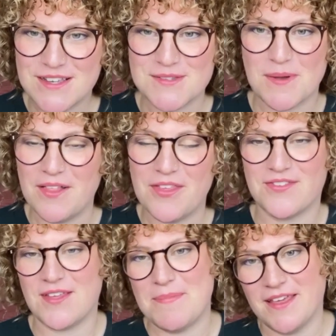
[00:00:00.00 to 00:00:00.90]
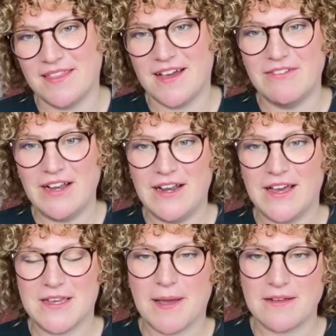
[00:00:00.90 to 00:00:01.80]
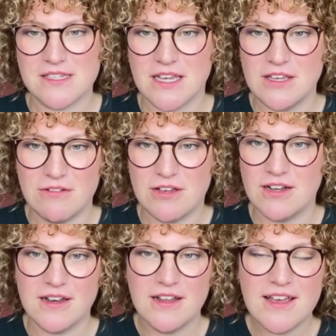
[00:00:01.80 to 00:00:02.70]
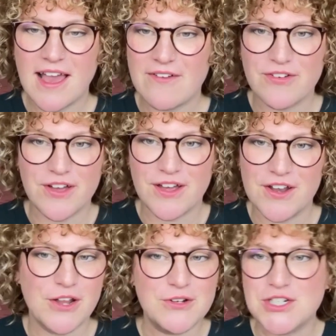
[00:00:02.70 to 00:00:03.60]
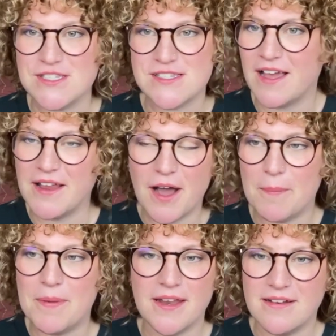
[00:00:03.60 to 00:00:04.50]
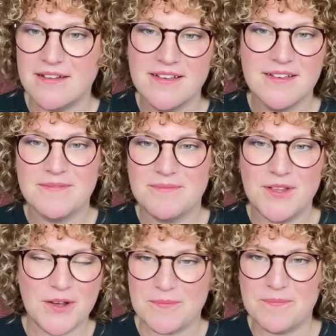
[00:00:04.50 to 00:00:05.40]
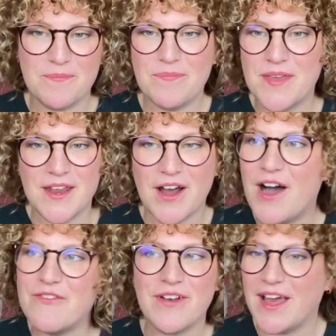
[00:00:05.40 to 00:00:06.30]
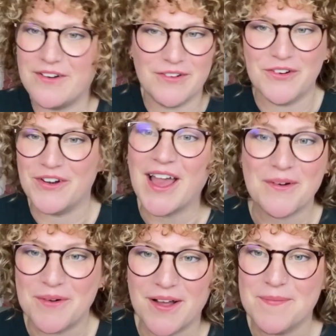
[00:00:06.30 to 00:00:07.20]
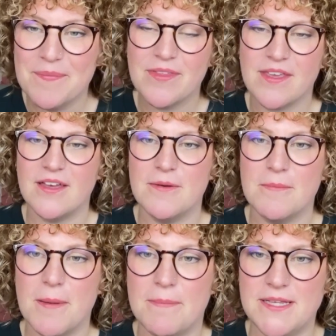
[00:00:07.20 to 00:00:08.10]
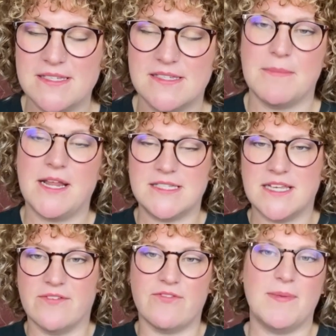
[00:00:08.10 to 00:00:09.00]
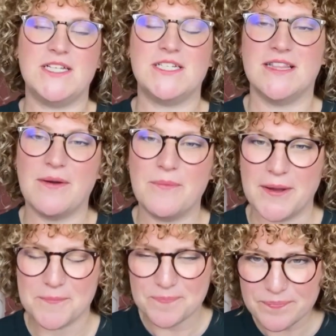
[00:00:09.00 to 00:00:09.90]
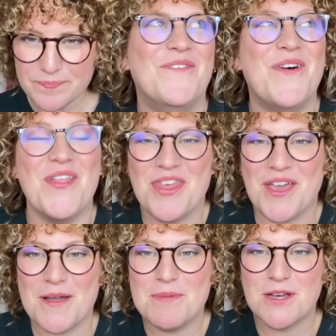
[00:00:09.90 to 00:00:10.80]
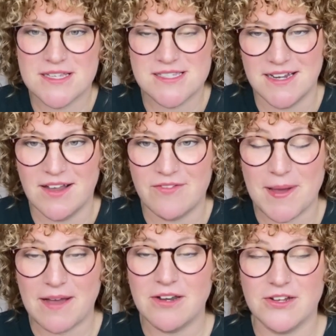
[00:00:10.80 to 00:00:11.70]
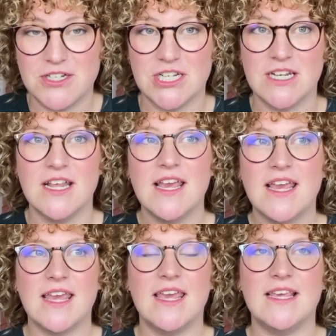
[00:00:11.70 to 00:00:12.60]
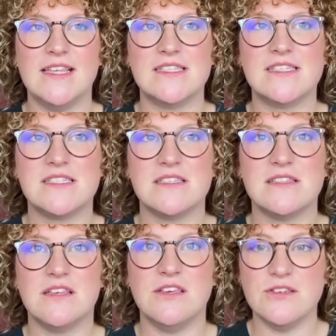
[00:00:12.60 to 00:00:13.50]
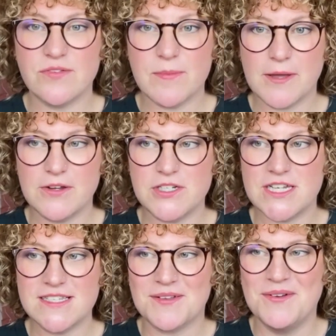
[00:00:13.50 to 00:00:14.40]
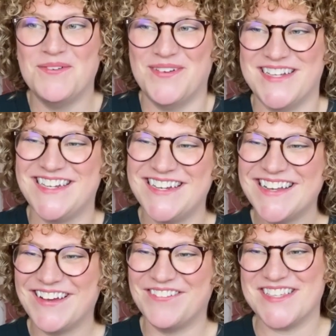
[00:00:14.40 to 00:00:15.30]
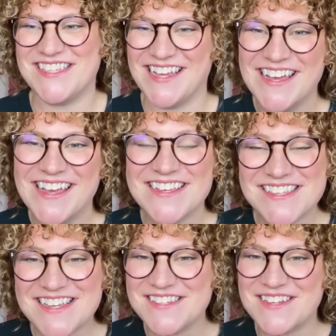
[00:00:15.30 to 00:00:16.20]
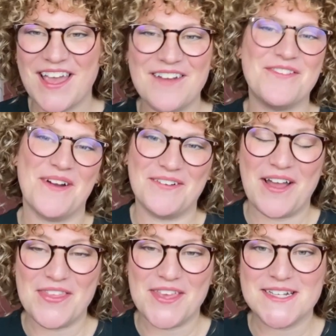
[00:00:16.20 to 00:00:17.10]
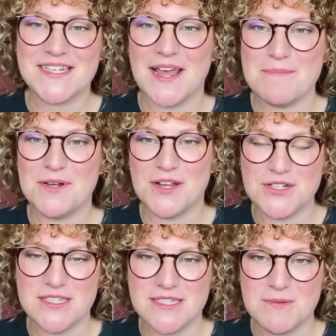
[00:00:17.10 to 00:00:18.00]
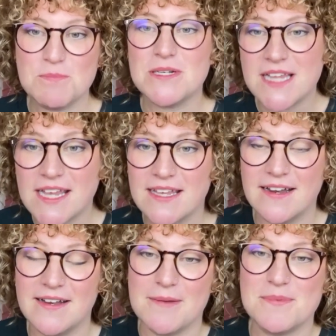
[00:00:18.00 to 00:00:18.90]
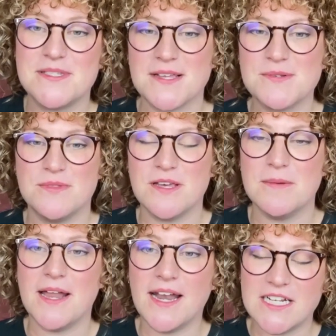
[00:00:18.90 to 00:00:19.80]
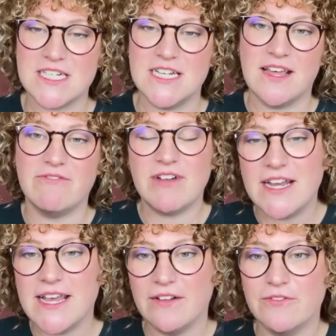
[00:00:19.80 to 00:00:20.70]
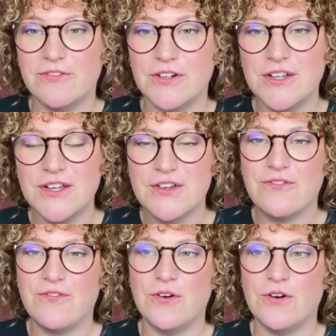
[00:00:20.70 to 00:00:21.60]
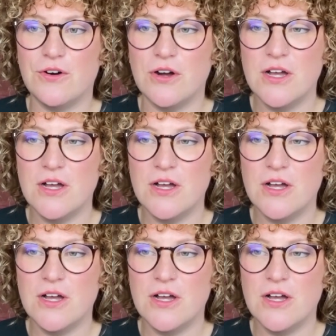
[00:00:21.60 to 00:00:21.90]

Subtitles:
well. That's something that I really like about it. You can have a Notion site up in half an hour or an hour, and be disseminating information that way. One thing I personally love about Notion is the use of emojis, which obviously exist everywhere around the internet, but Notion seems particularly obsessed with them. And actually, they're really helpful for